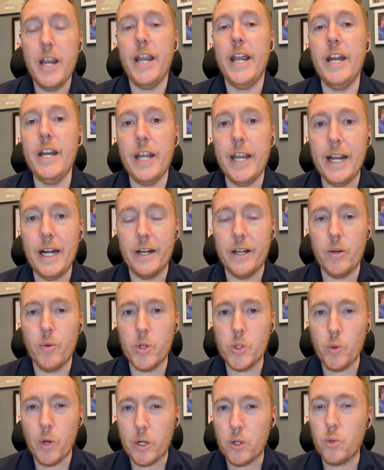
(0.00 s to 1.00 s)
in
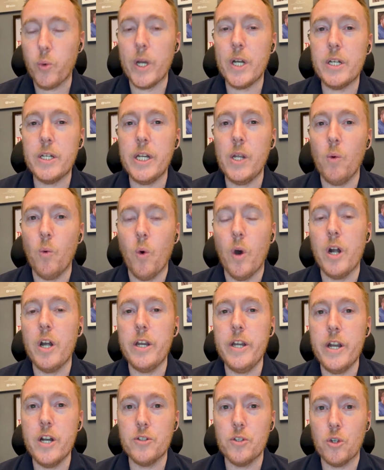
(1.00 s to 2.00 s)
England was
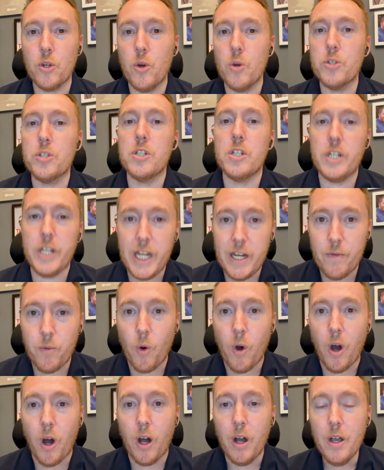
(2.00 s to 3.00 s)
21 years ago.
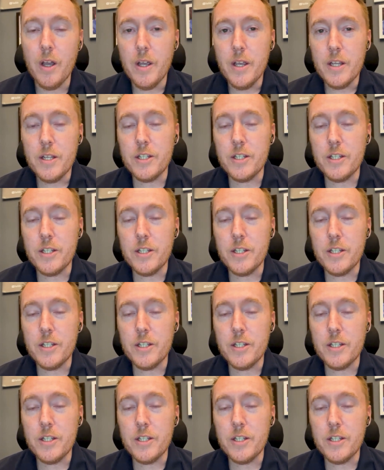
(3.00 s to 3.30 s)
Steve Waugh.